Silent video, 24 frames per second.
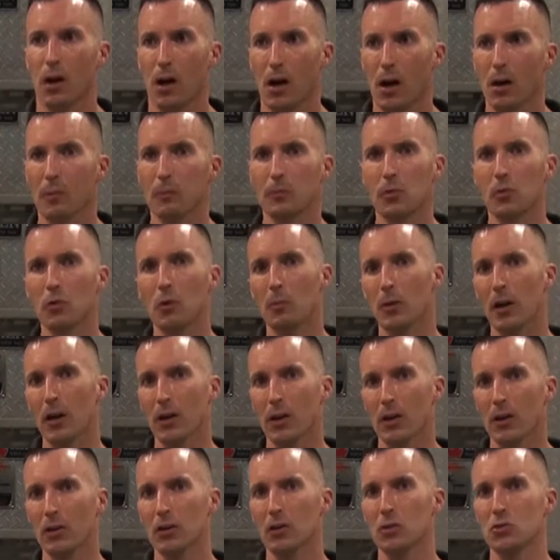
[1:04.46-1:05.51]
up to
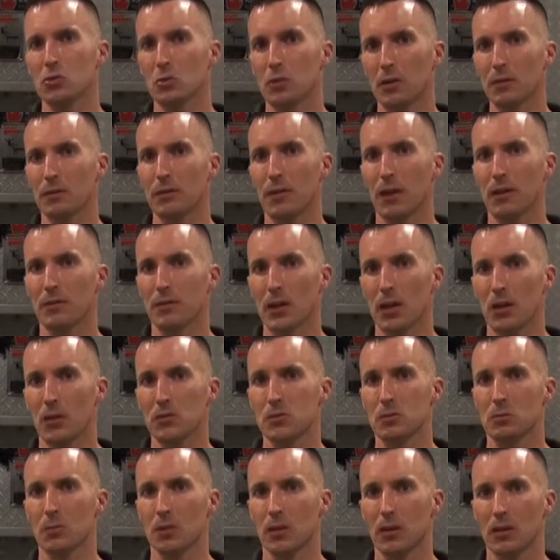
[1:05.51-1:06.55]
about 125
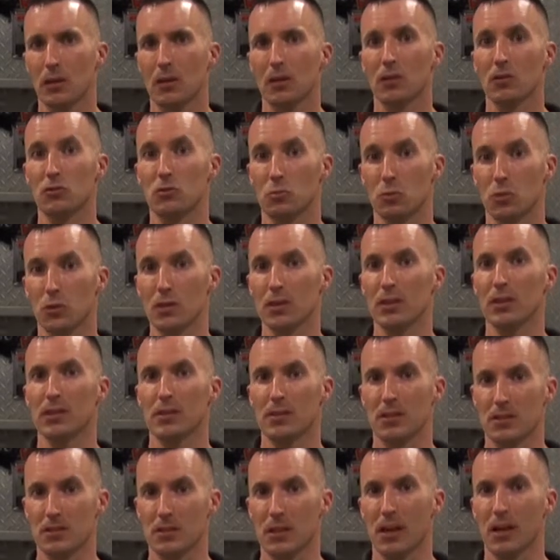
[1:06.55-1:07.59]
gallons a minute is really
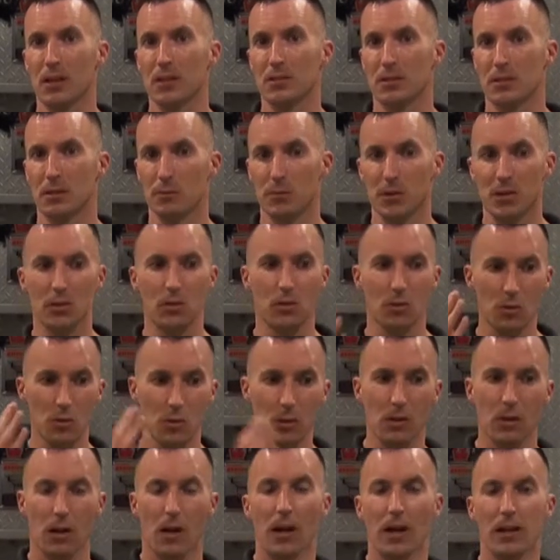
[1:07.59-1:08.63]
designed to be
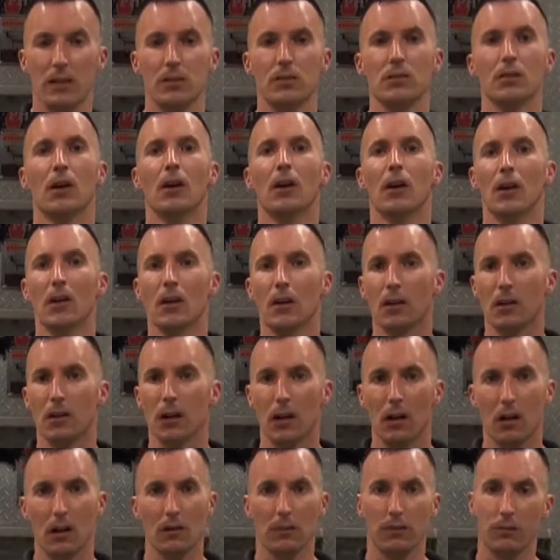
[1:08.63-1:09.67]
utilized
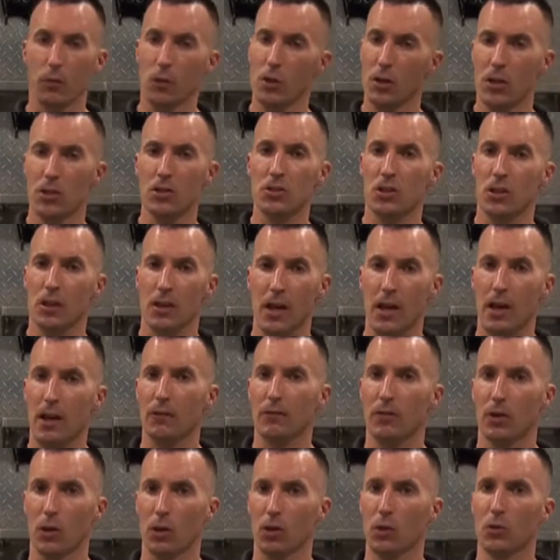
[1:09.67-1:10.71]
uh, for inch and a
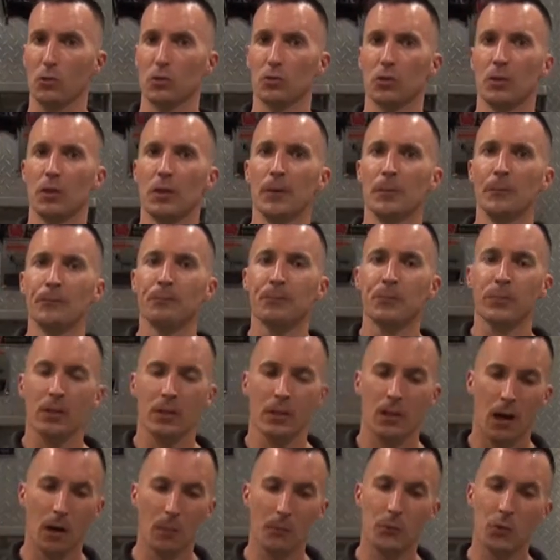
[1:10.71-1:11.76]
half hose.
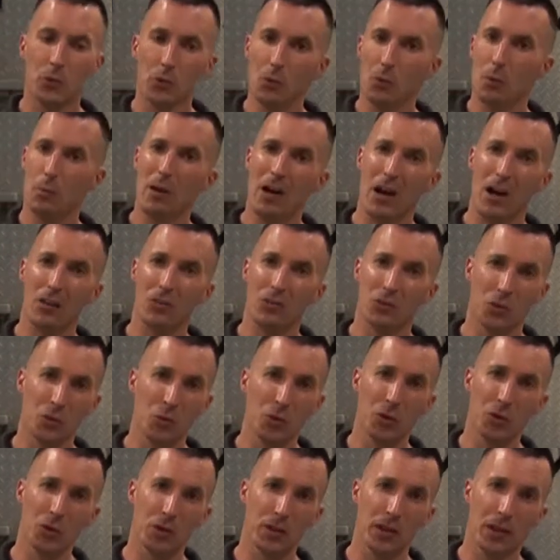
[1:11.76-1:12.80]
Up to about
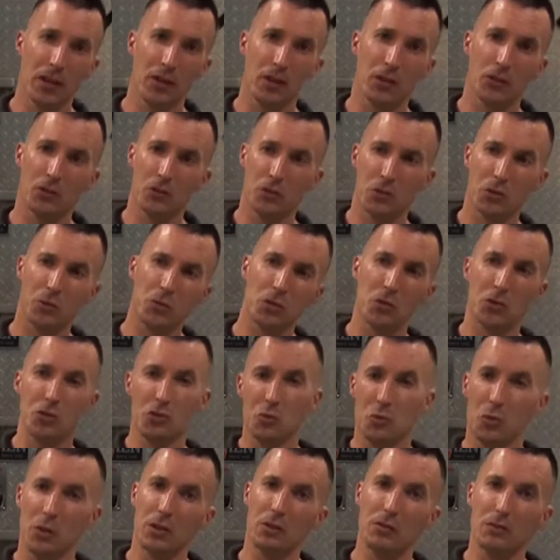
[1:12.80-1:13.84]
200 gallons,
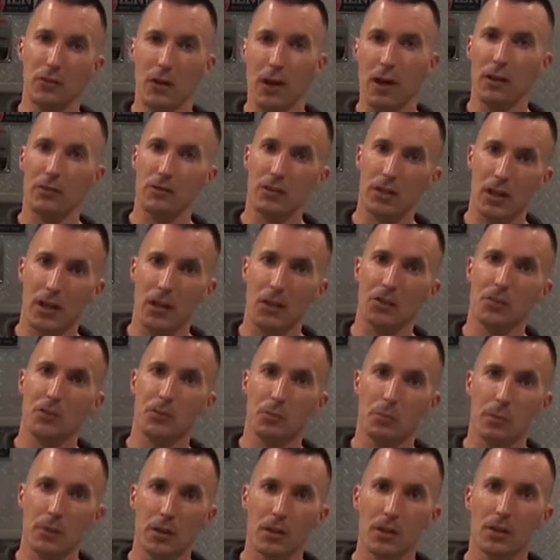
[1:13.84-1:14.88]
225 gallons
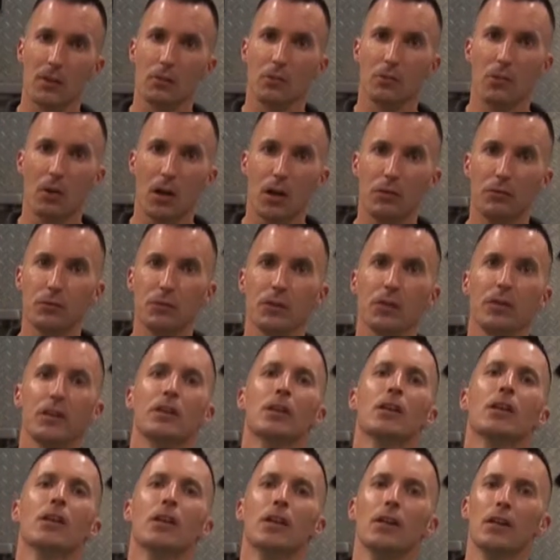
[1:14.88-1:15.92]
a minute
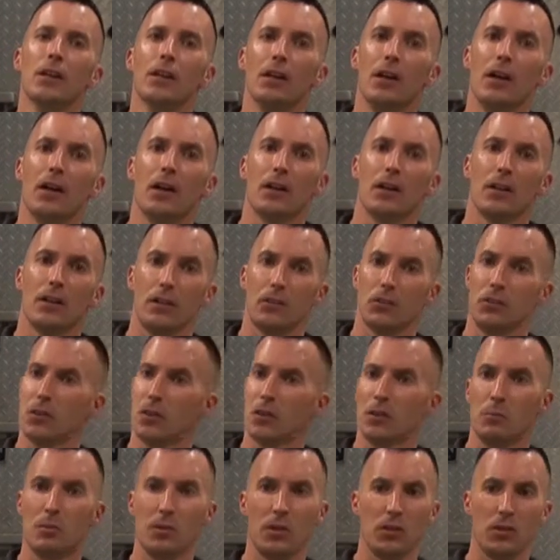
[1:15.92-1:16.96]
roughly uh, is
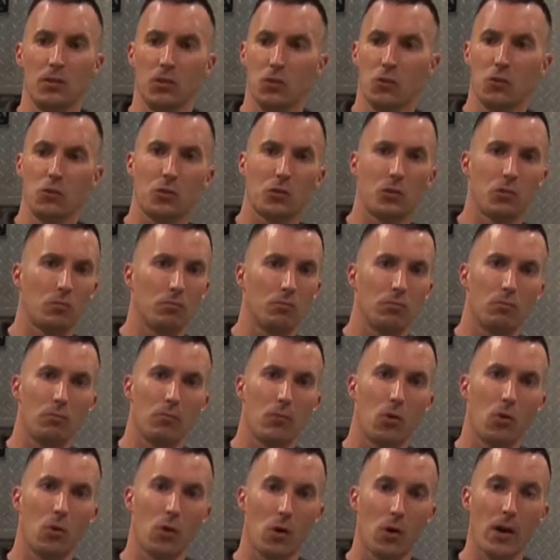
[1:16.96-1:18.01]
going to be used
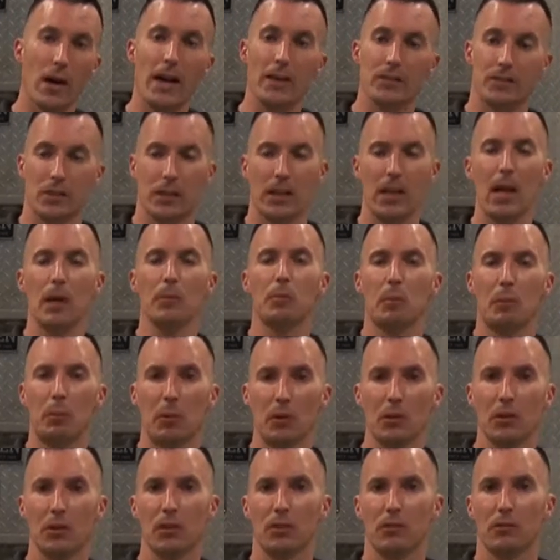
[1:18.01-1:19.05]
or, or, has the
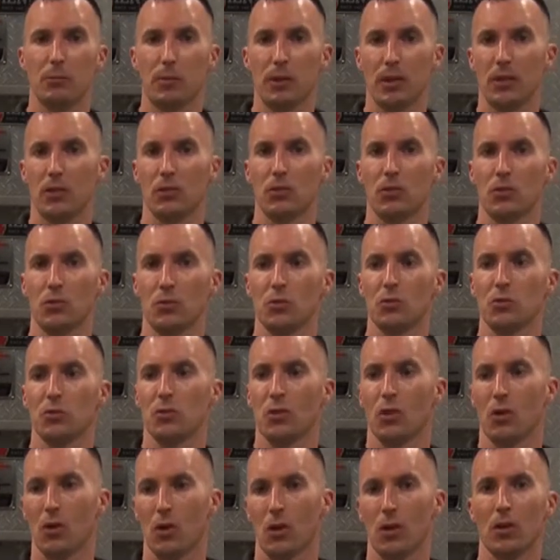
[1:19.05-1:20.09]
capability of being
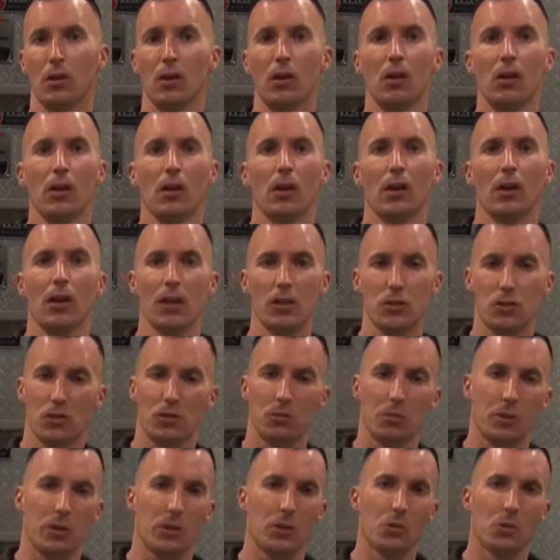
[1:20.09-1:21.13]
used on inch
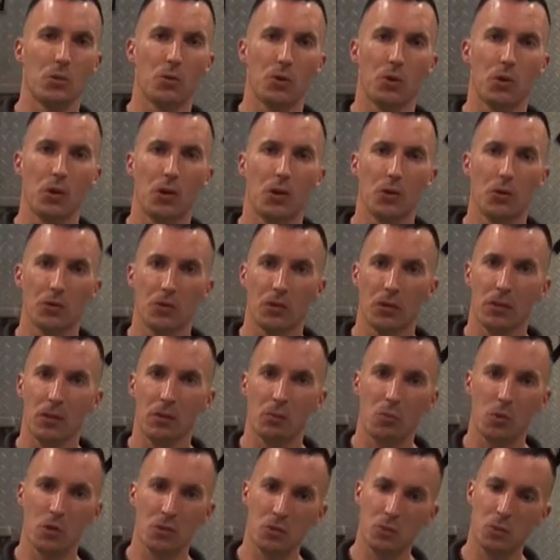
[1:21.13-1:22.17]
and three quarter hose. And
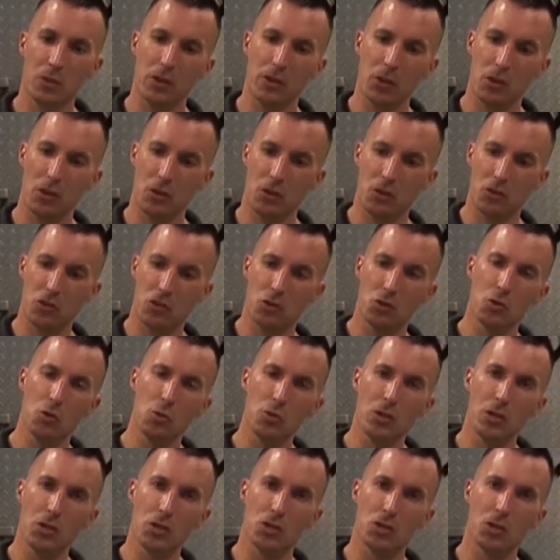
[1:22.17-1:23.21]
then once we go to
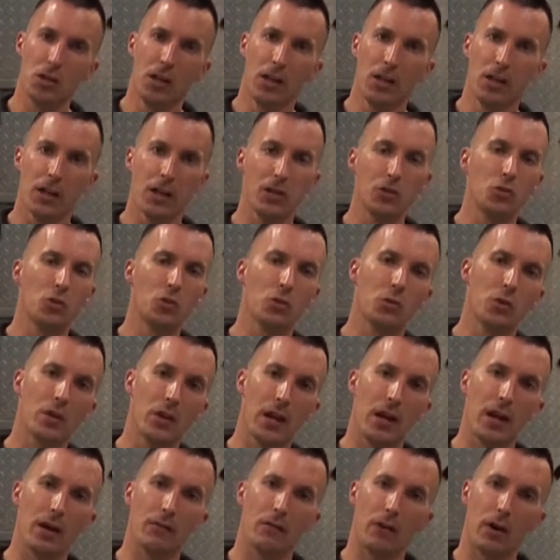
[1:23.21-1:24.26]
two inch and two and a
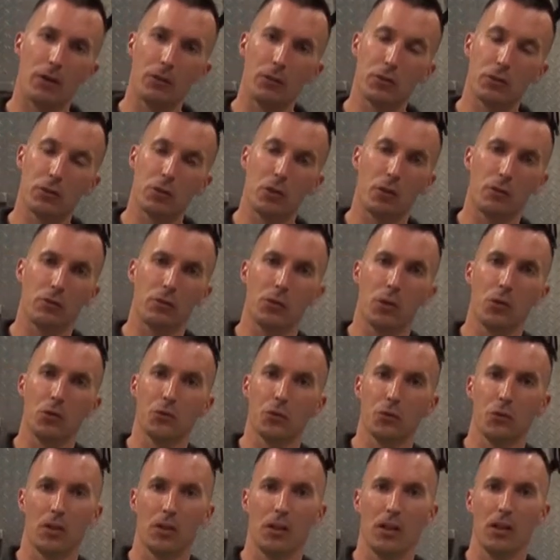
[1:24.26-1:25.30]
half, obviously our
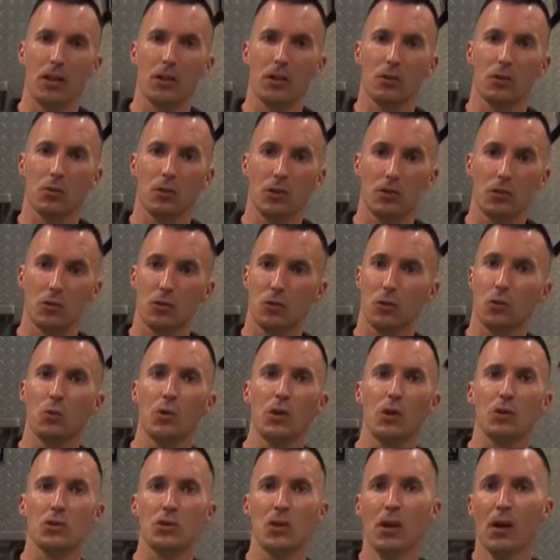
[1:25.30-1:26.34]
flows are going to increase.
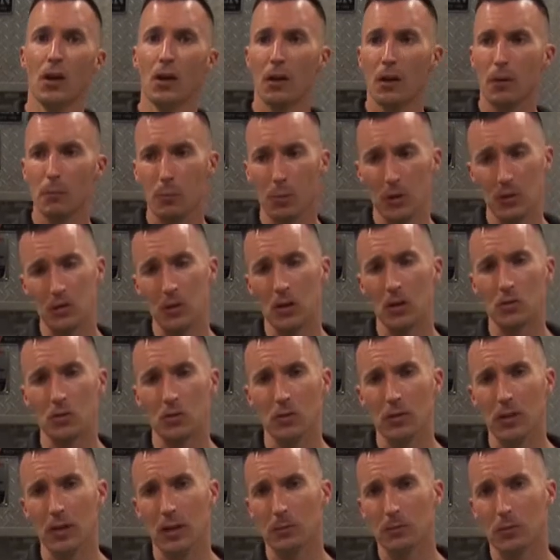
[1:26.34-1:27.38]
Two inch,
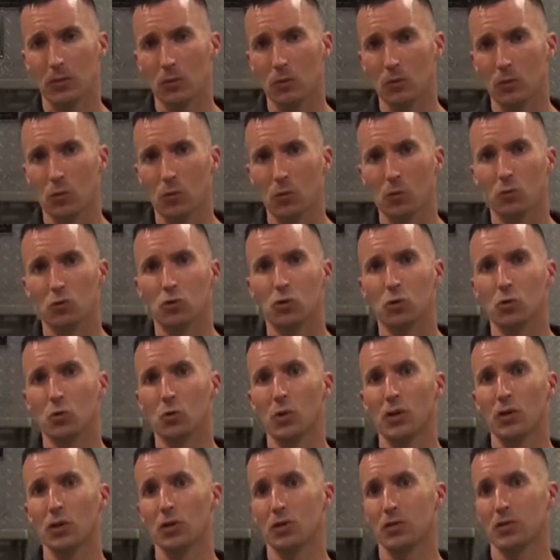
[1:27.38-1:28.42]
potentially up to
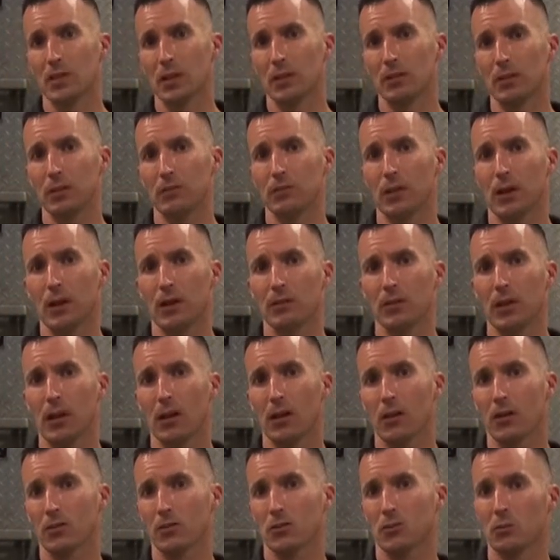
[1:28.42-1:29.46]
275
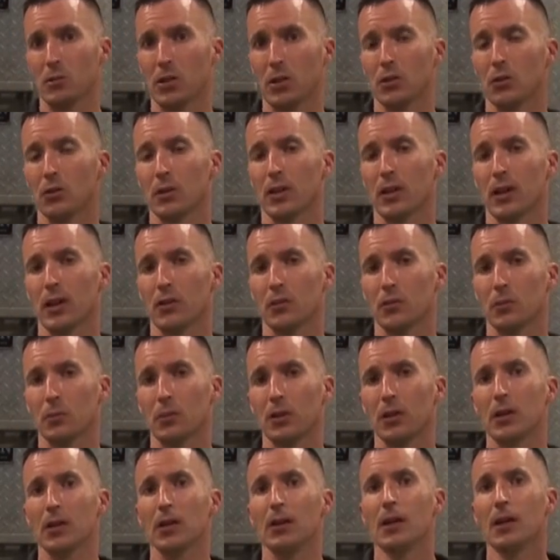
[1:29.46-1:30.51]
gallons, 300 gallons a
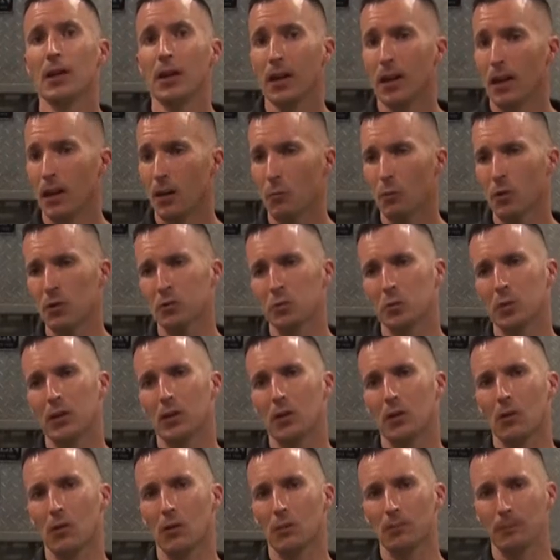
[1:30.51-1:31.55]
minute. And once we
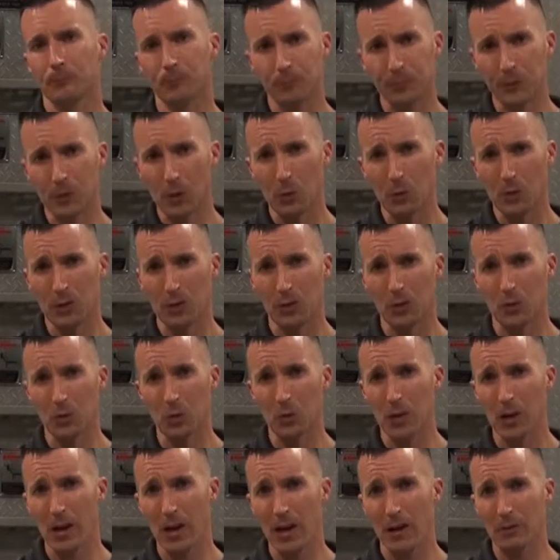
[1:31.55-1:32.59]
go with the
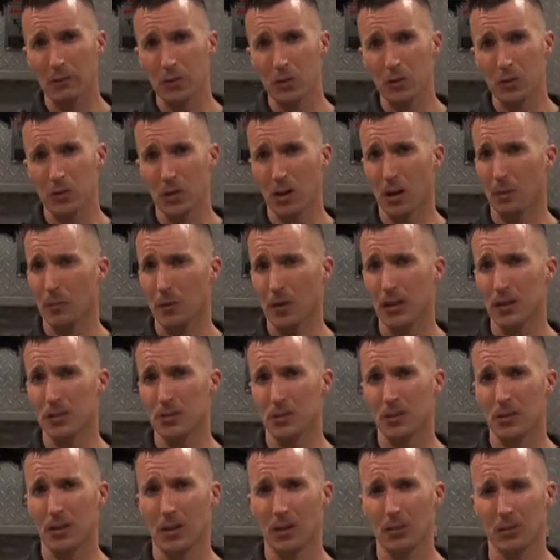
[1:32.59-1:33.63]
two and a half inch
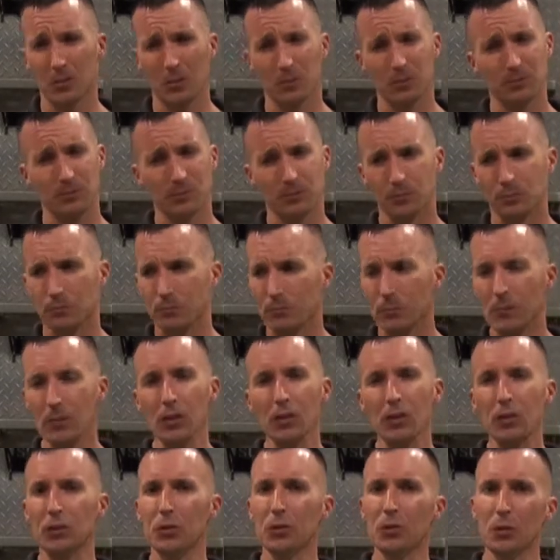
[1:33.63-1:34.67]
combination nozzle,
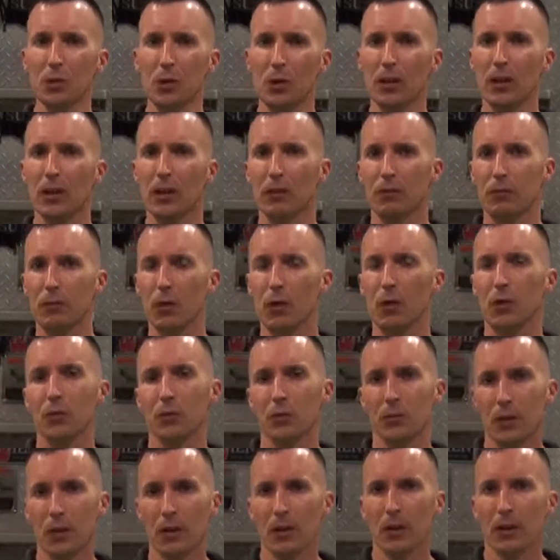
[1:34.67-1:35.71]
you're looking at
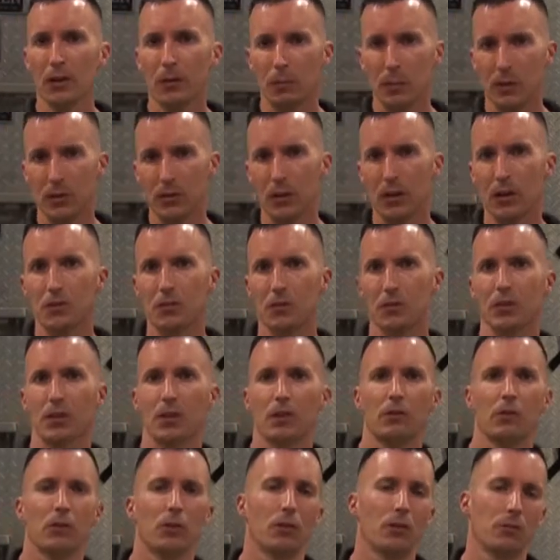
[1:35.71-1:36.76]
flows potentially
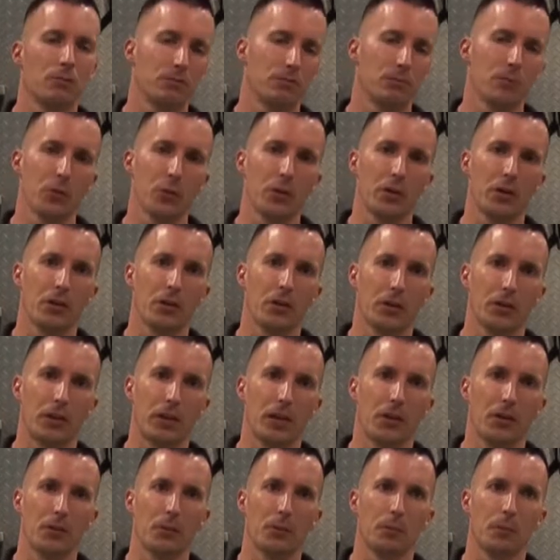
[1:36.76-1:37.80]
over 300
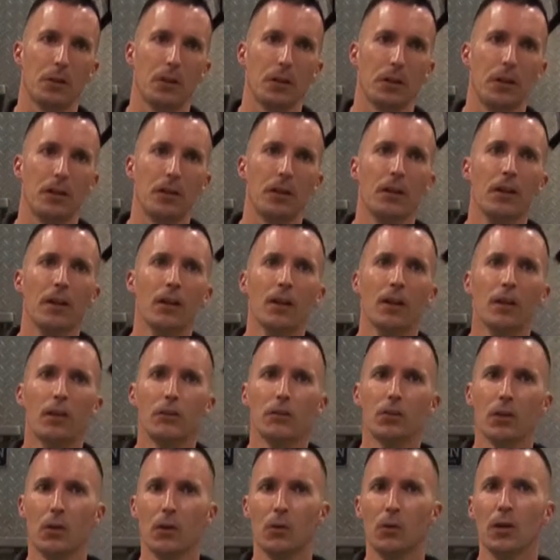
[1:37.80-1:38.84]
gallons a minute.
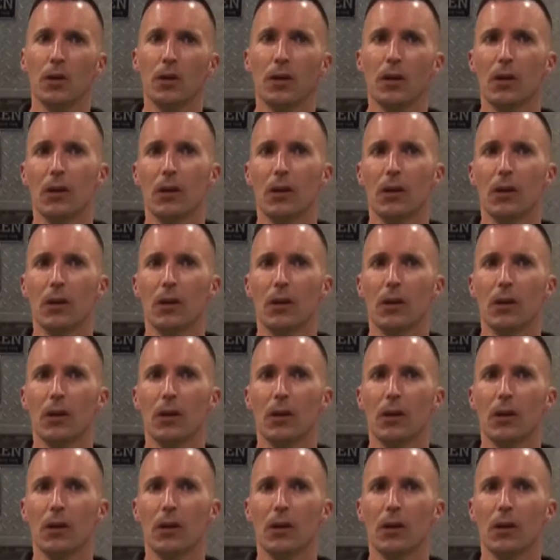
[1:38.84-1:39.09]
So